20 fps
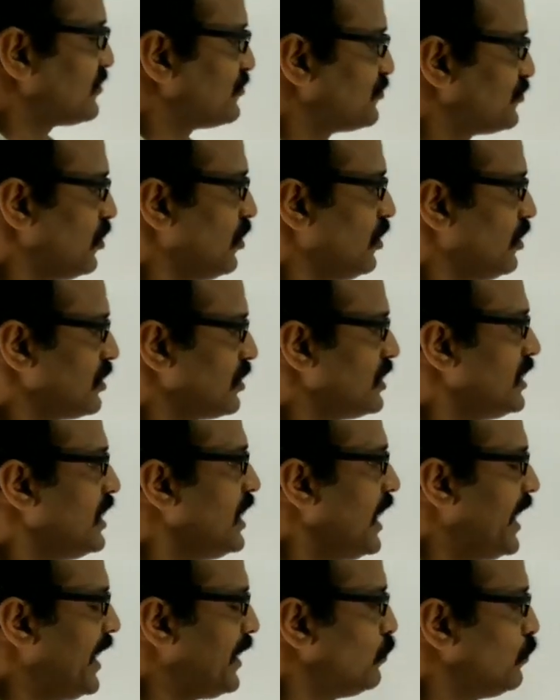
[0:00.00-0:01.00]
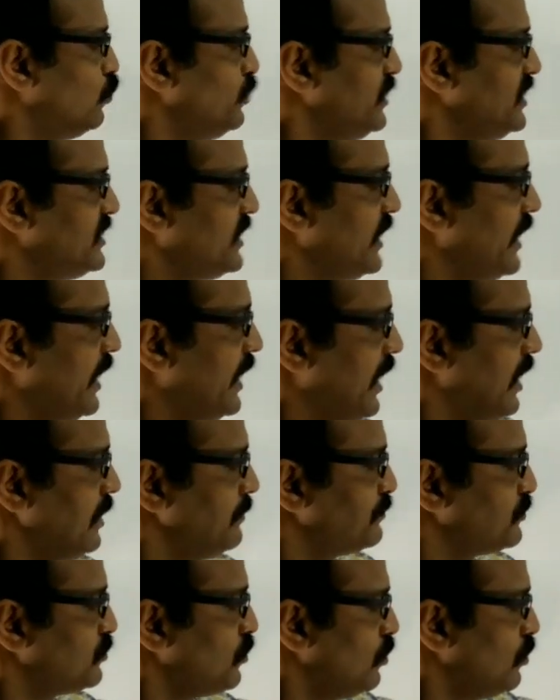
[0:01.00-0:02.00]
axon and which
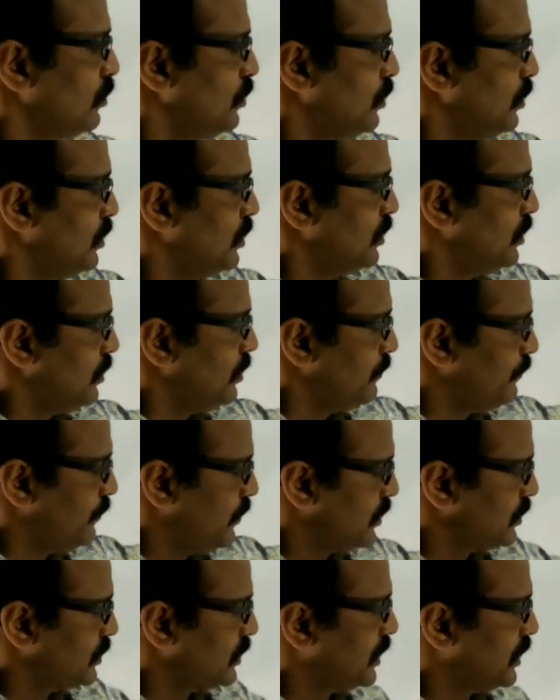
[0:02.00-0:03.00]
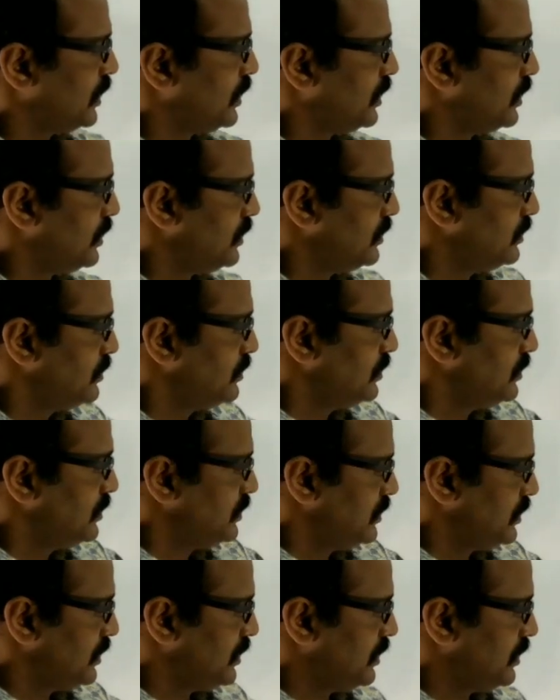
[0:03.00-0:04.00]
helps for the
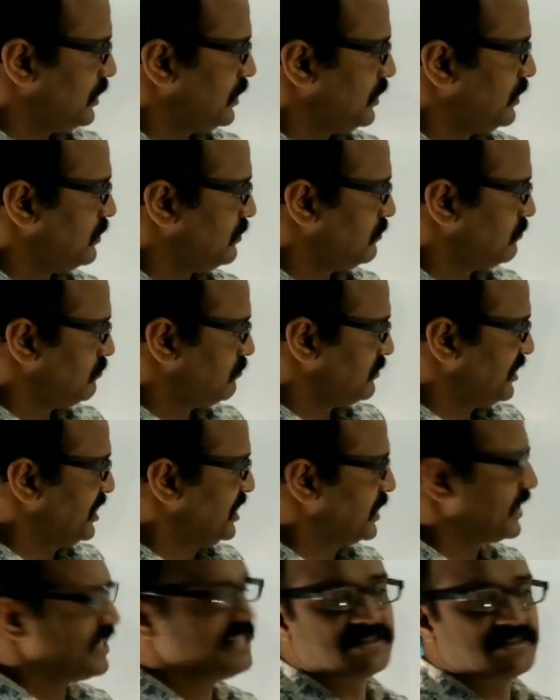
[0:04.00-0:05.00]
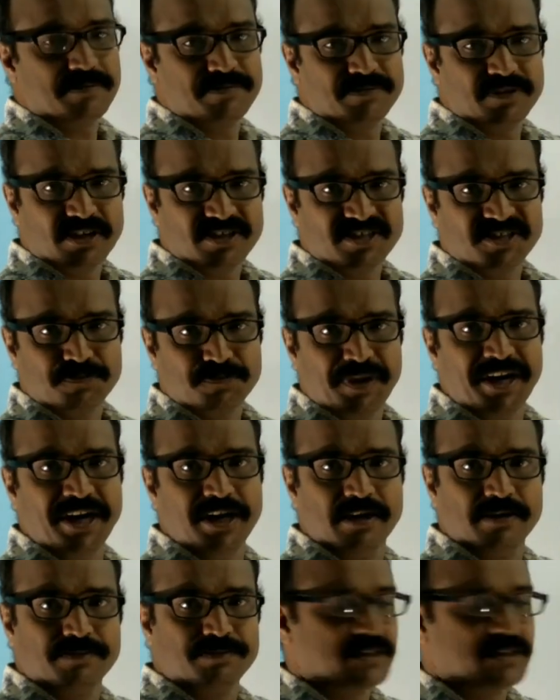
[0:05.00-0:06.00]
increase of the
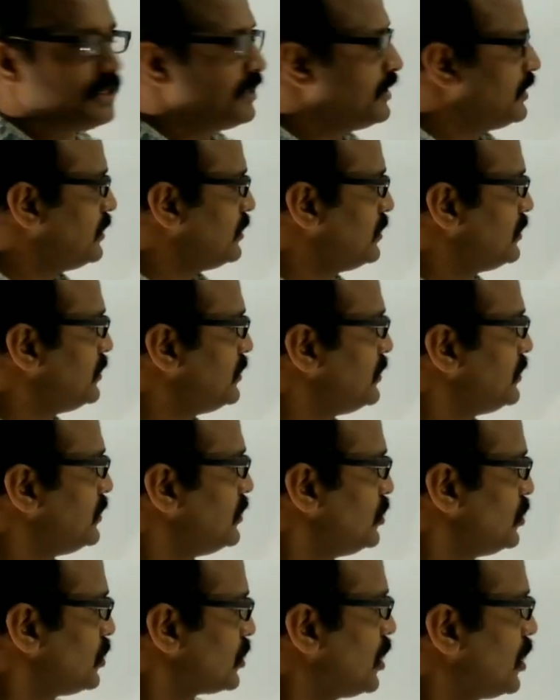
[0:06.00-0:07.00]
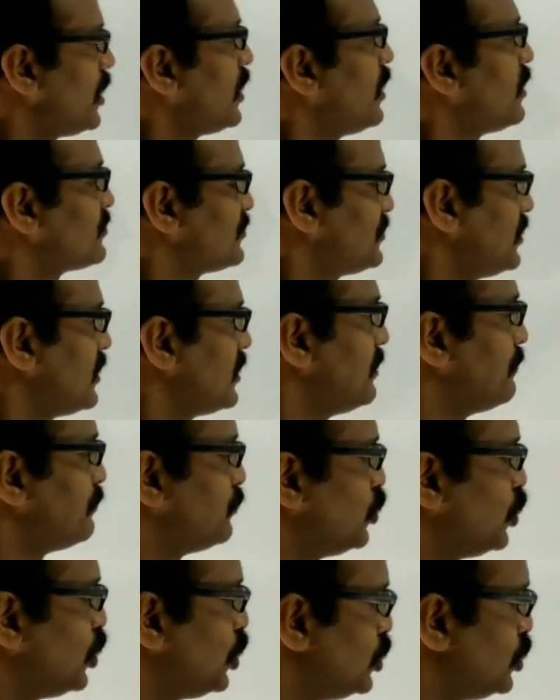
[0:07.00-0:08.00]
speed of the conduction
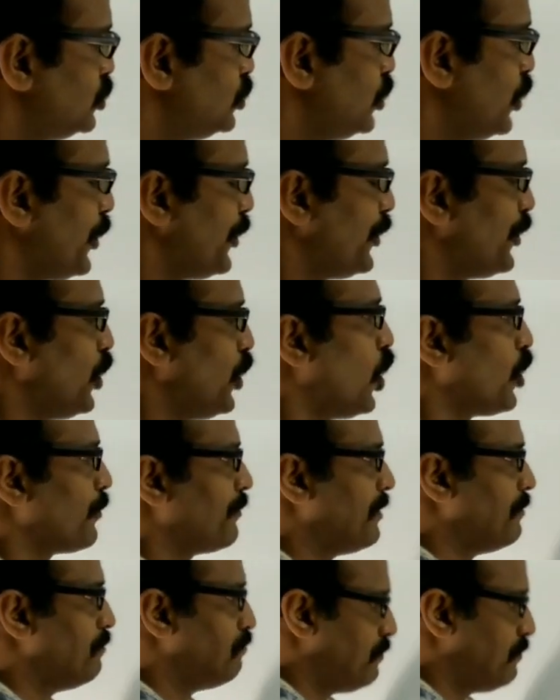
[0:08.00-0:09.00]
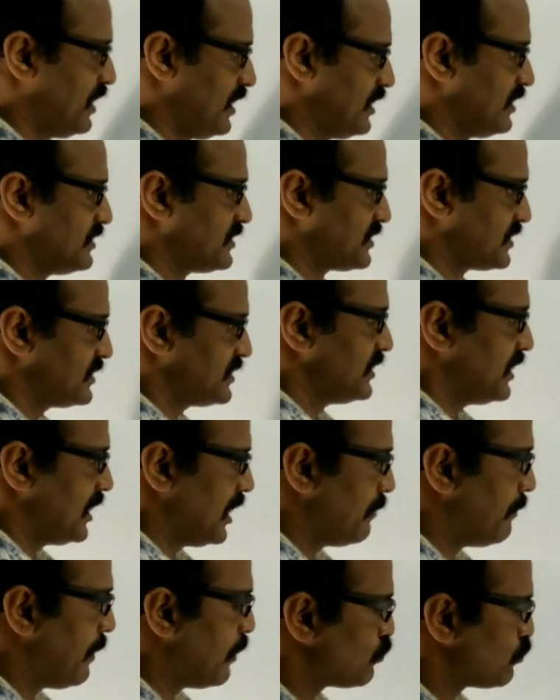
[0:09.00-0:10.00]
of the nerve impulse.
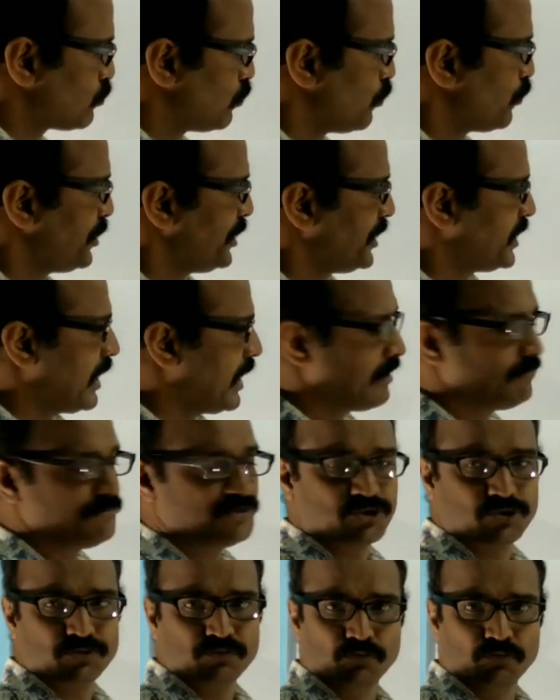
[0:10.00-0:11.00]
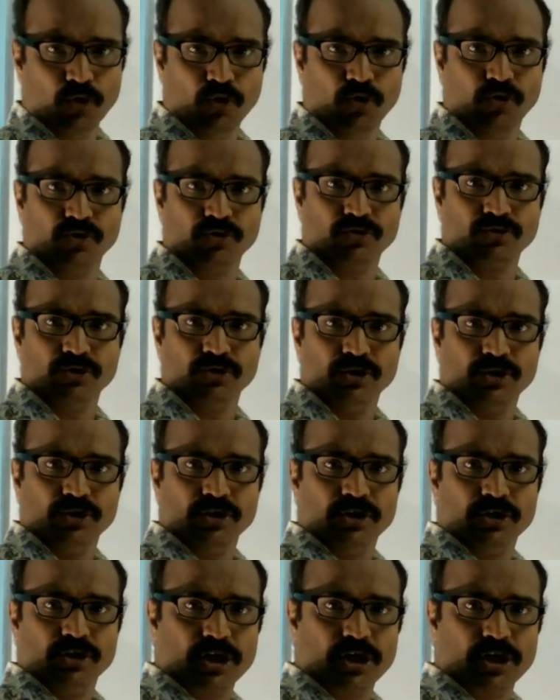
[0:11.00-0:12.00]
About 20 times more
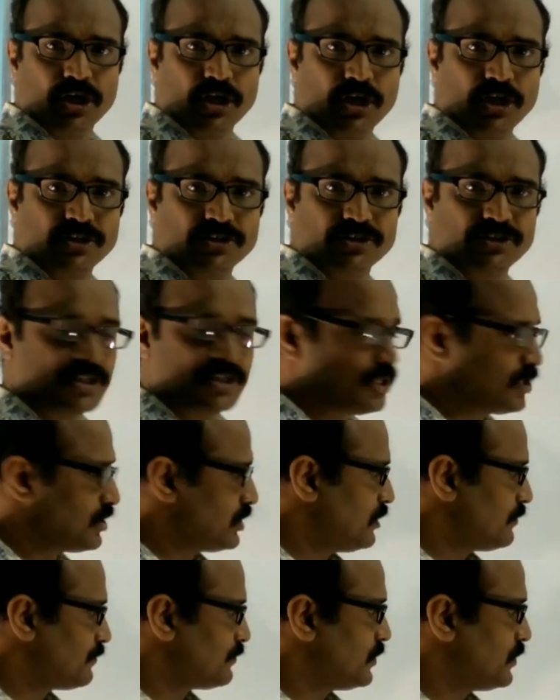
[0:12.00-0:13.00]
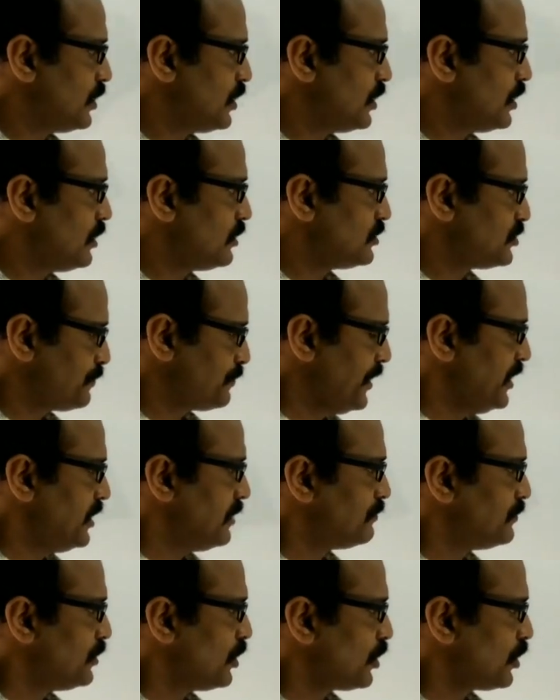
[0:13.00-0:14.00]
conduction of the
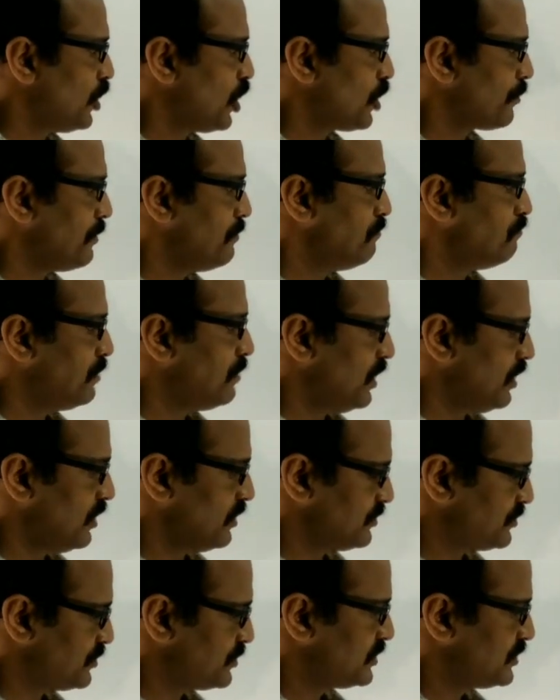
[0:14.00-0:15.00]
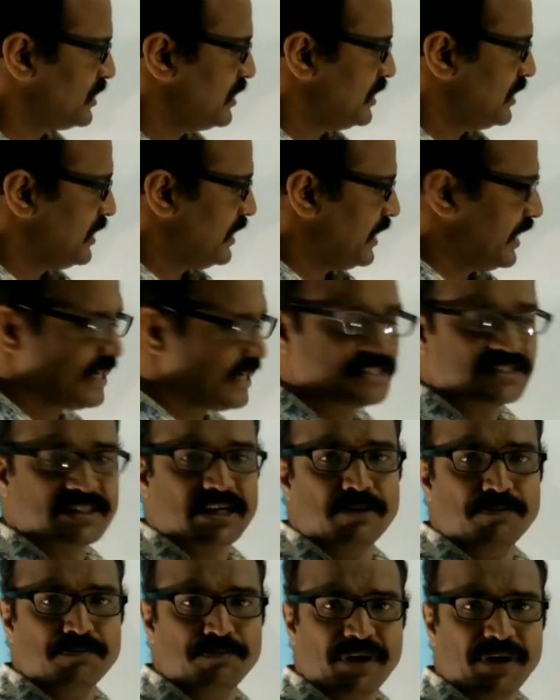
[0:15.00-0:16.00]
speed of the nerve impulse as
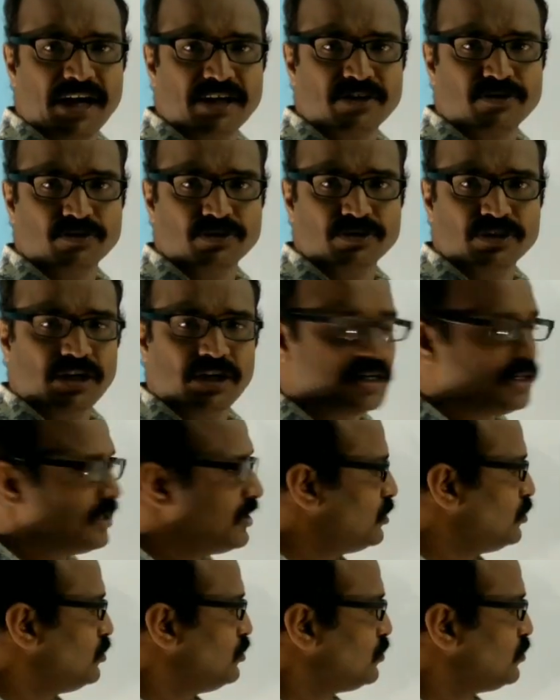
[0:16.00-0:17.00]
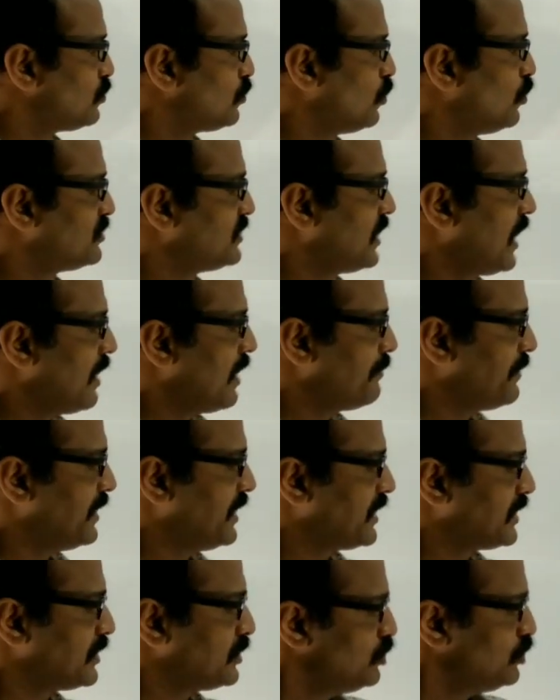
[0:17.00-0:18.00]
compared to those
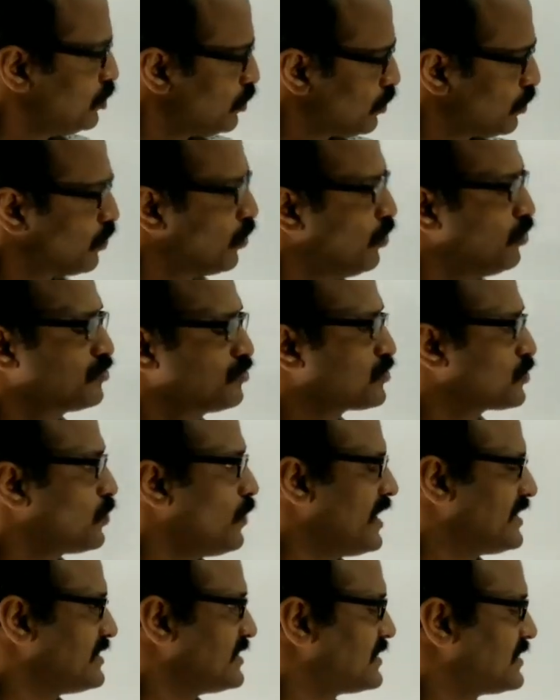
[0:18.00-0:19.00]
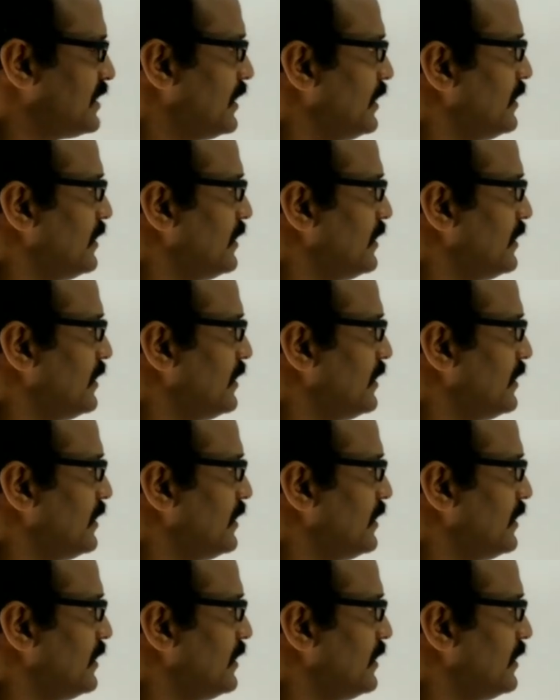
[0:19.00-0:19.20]
having no squamous